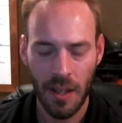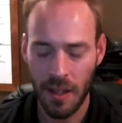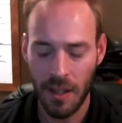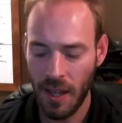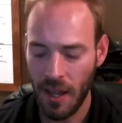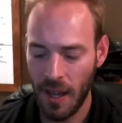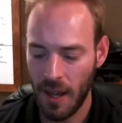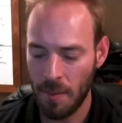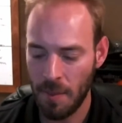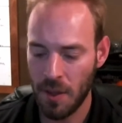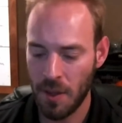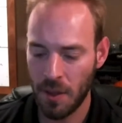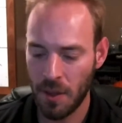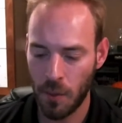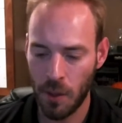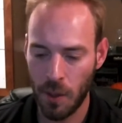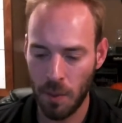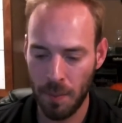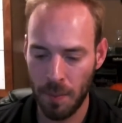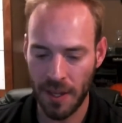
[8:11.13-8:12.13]
Yeah, the
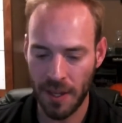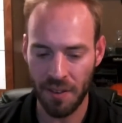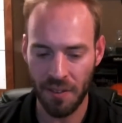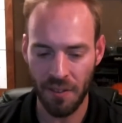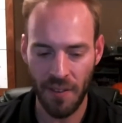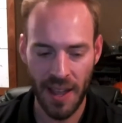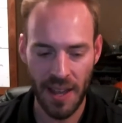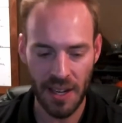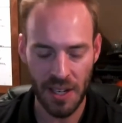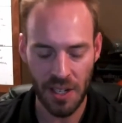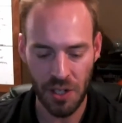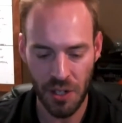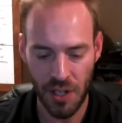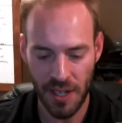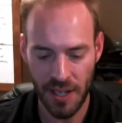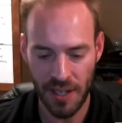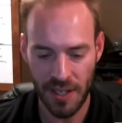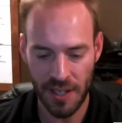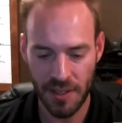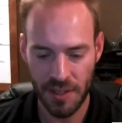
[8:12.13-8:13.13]
real big advantage
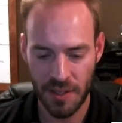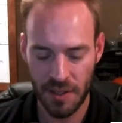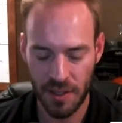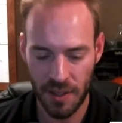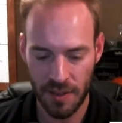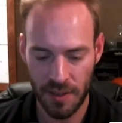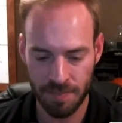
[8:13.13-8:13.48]
is